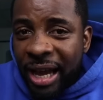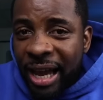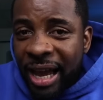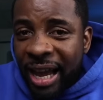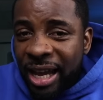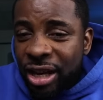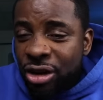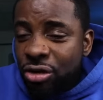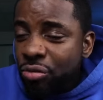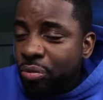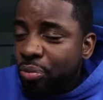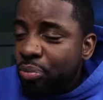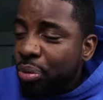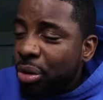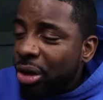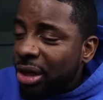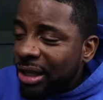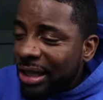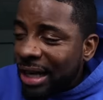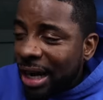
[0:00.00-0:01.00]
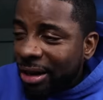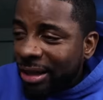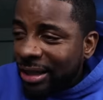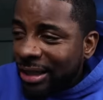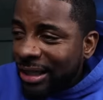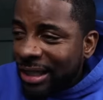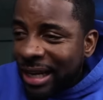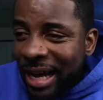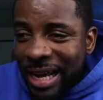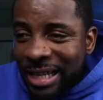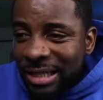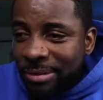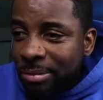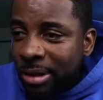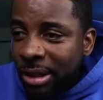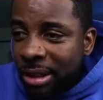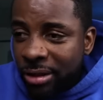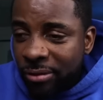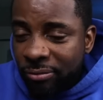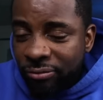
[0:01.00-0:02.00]
and you pull it out at the last
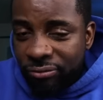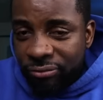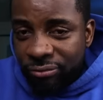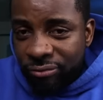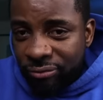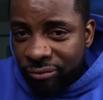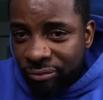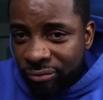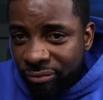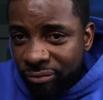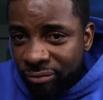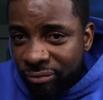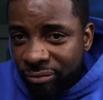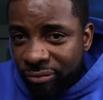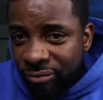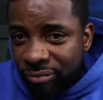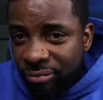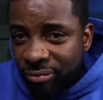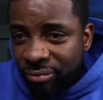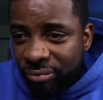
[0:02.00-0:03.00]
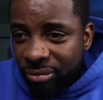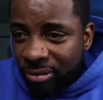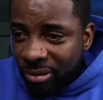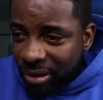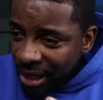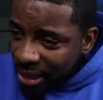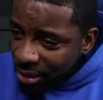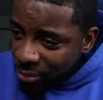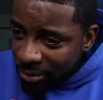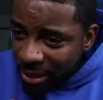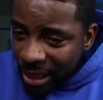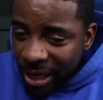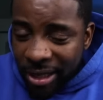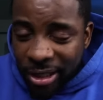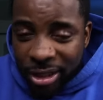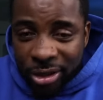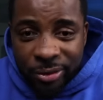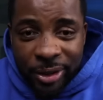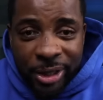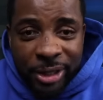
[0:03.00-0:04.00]
minute. That's what that
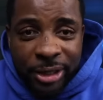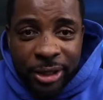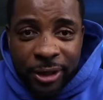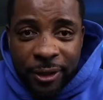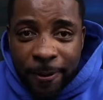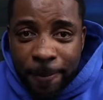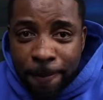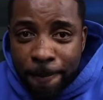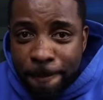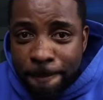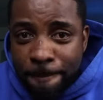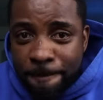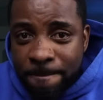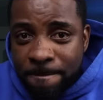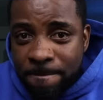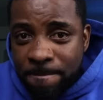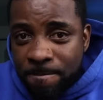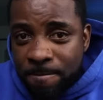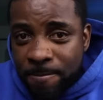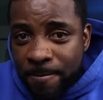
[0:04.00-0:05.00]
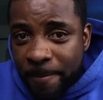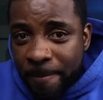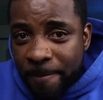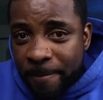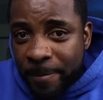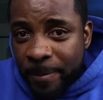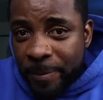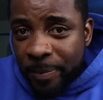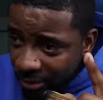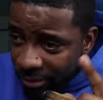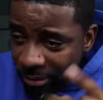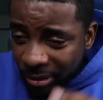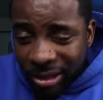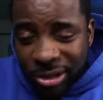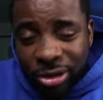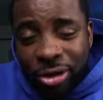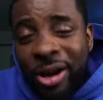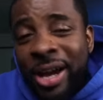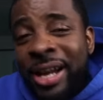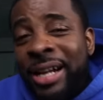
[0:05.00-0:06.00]
is right there.
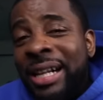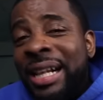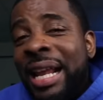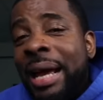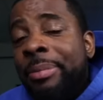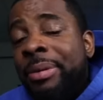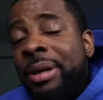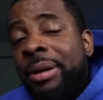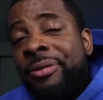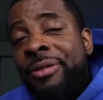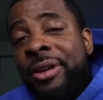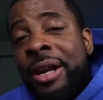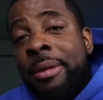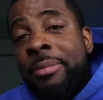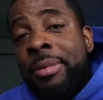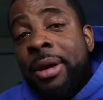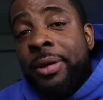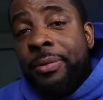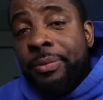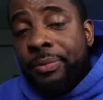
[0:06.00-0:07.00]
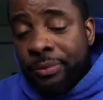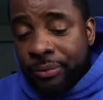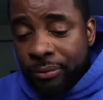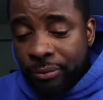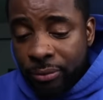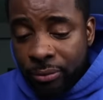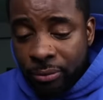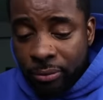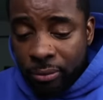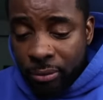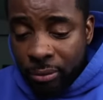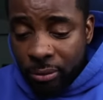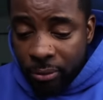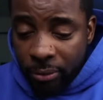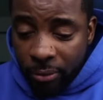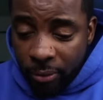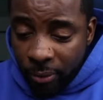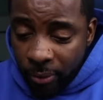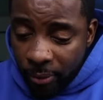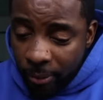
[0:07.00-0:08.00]
Let's go ahead and clap it up for that man.
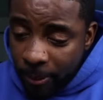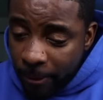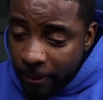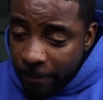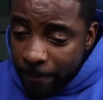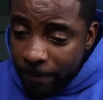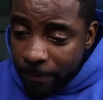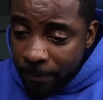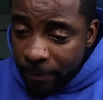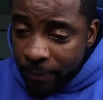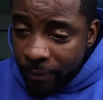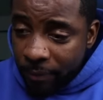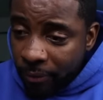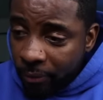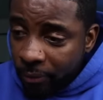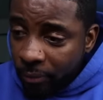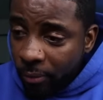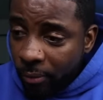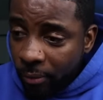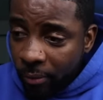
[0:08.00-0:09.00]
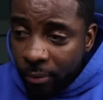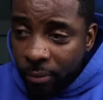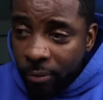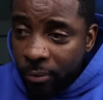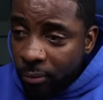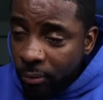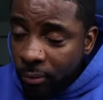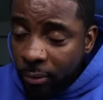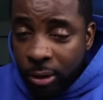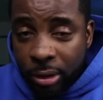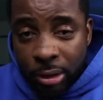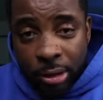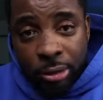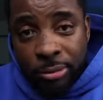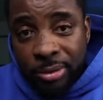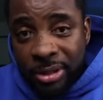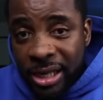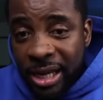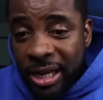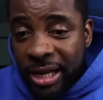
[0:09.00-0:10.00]
You know what
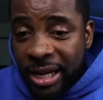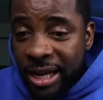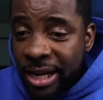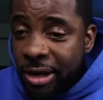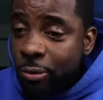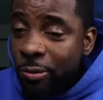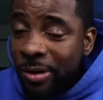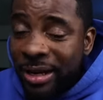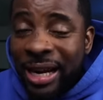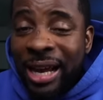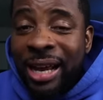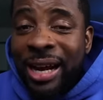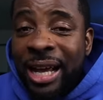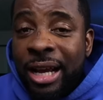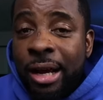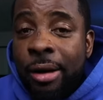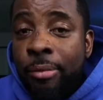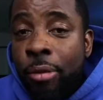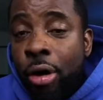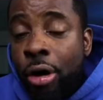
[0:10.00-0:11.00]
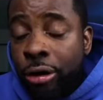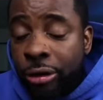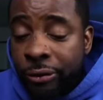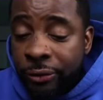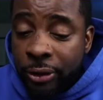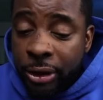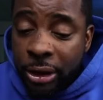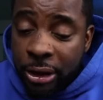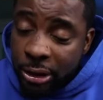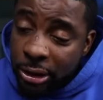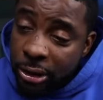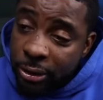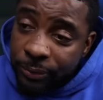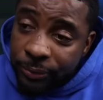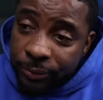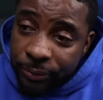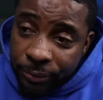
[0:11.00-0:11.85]
I'm saying? He went out like a martyr for us.